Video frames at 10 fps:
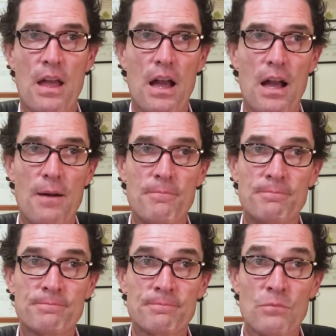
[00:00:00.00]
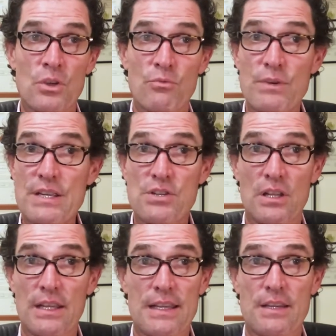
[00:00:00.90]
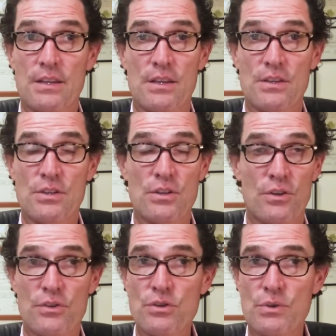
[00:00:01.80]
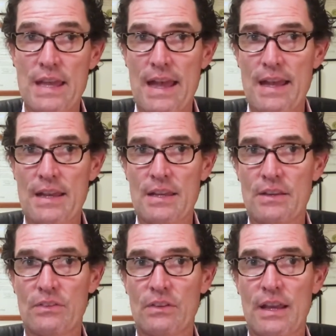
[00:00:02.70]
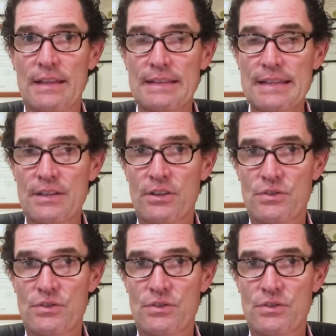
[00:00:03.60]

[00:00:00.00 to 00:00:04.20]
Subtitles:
Regionally, the UK is a leader.